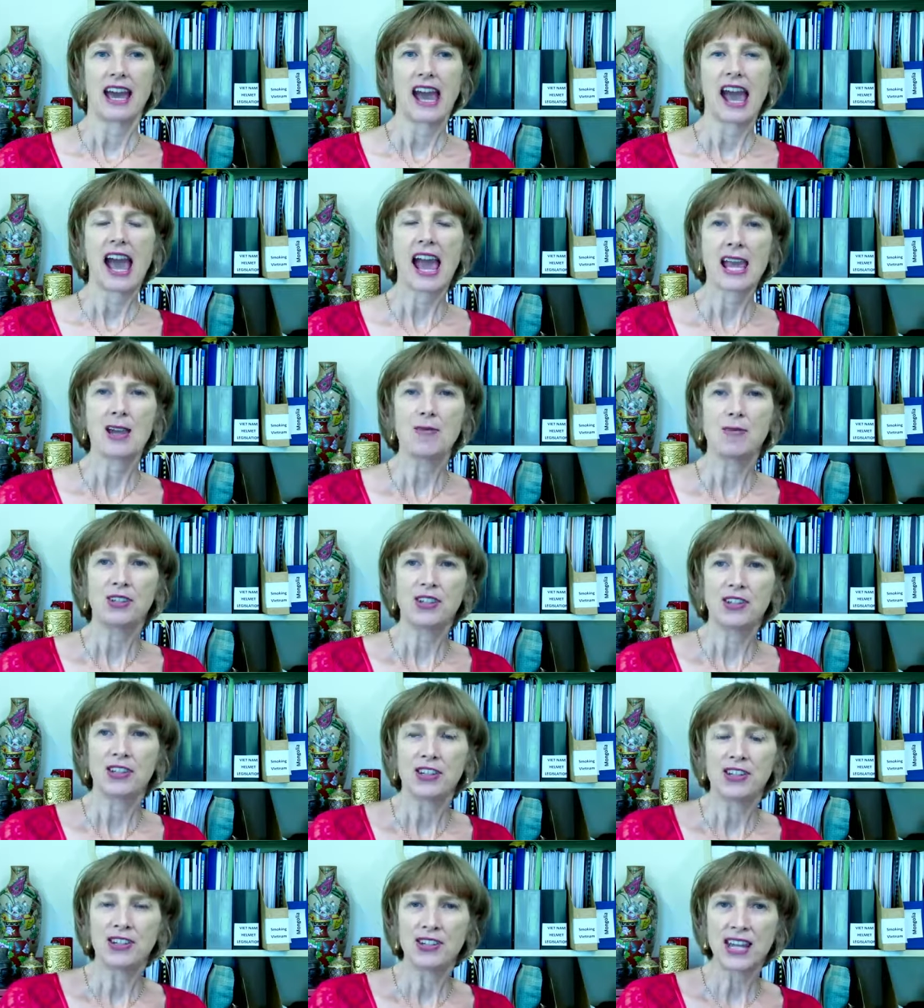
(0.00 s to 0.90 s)
aims
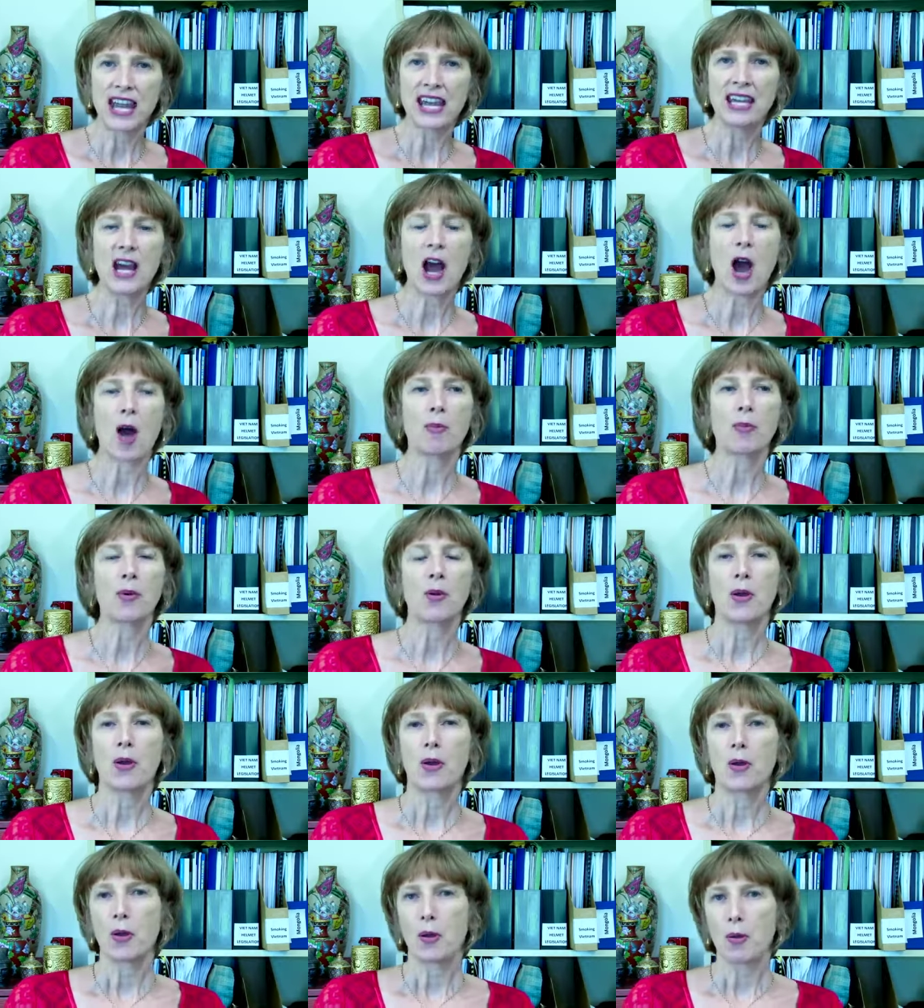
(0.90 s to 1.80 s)
to set up
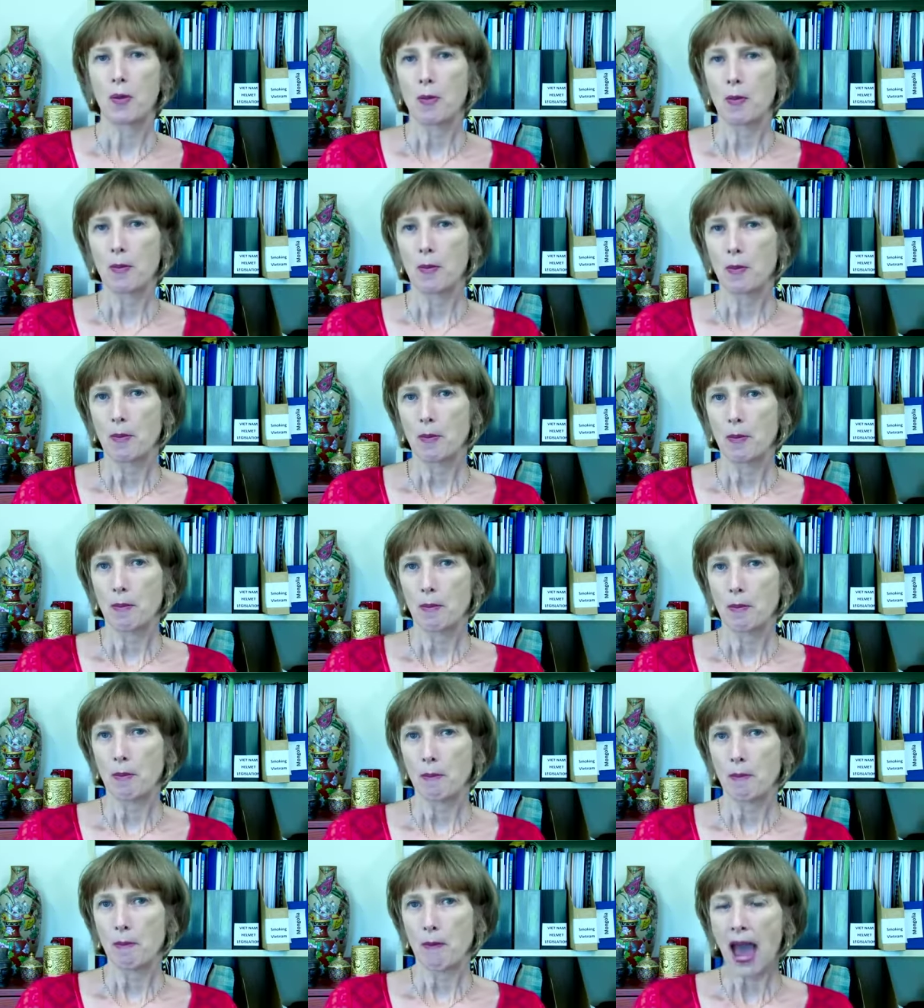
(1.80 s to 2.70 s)

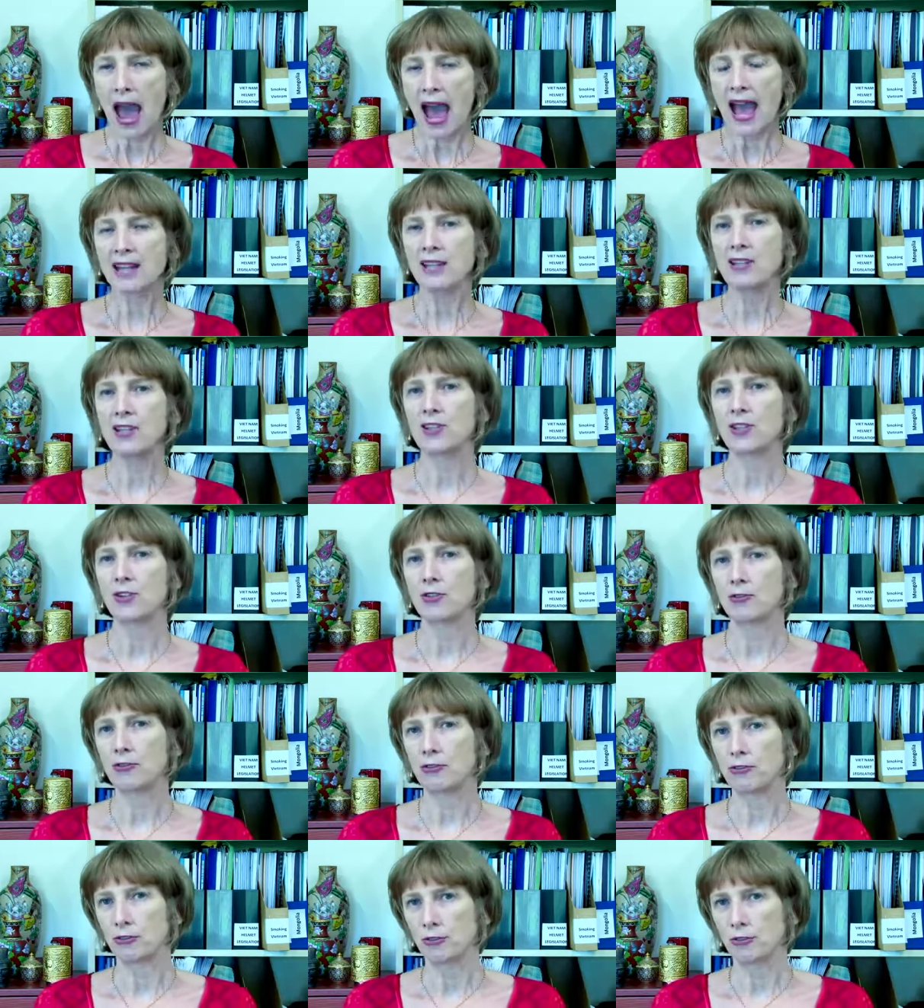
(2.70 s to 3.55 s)
patterns of